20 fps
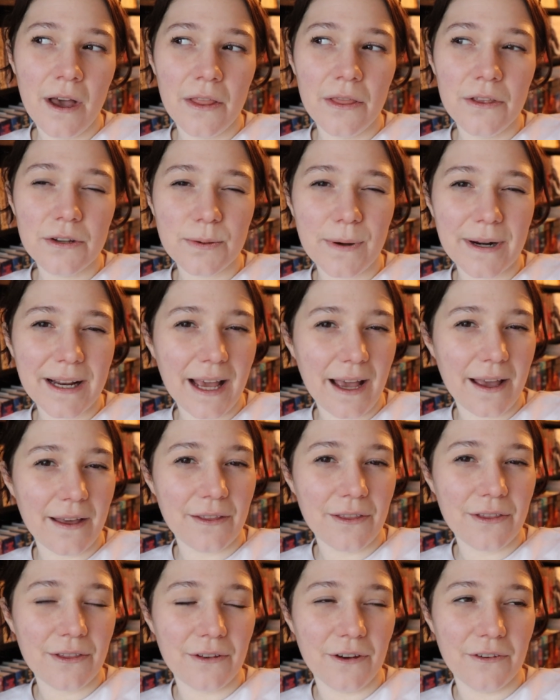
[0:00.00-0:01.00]
the
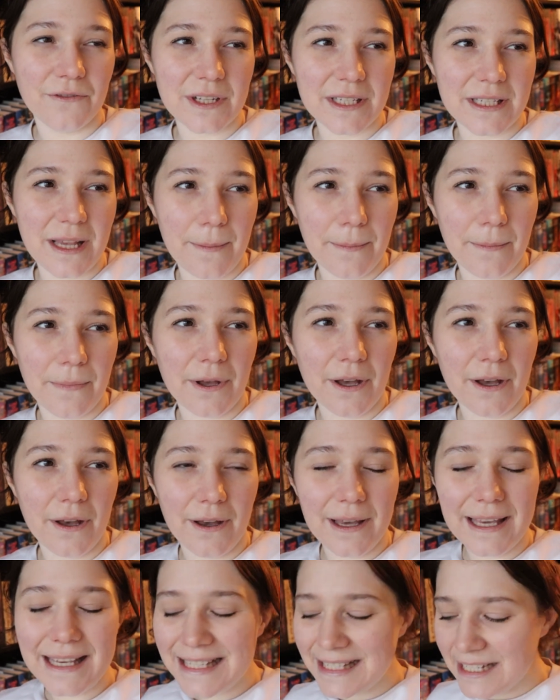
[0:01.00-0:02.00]
28th of
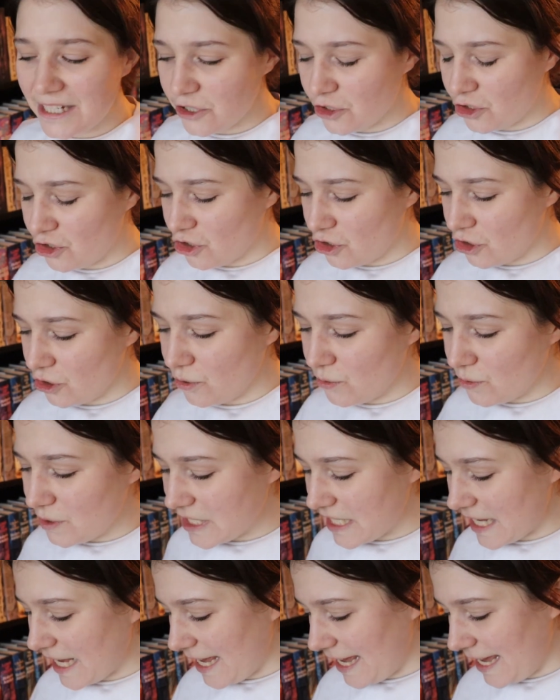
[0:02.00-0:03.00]
December. Is it
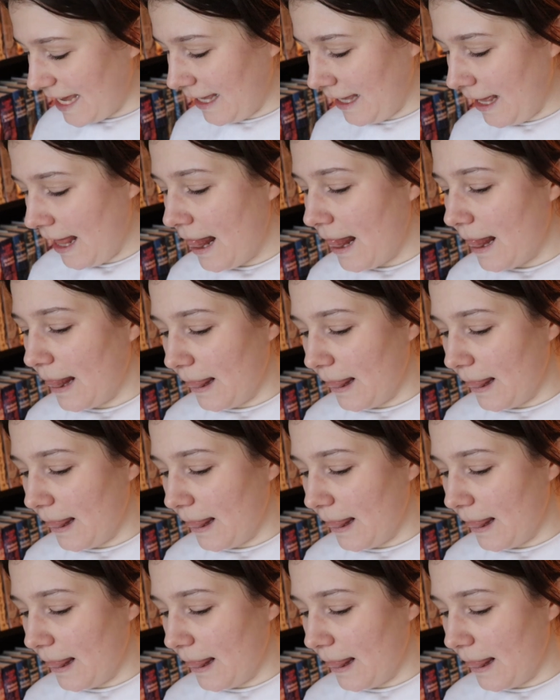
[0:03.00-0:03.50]
Tuesday?